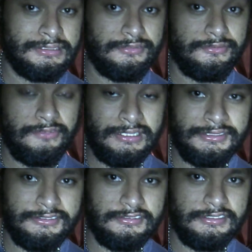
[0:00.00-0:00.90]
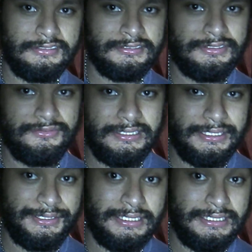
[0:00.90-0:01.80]
wrestlers
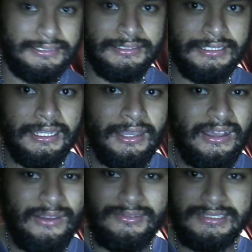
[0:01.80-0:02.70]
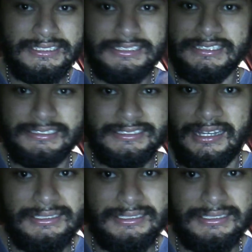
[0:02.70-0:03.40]
when you just sign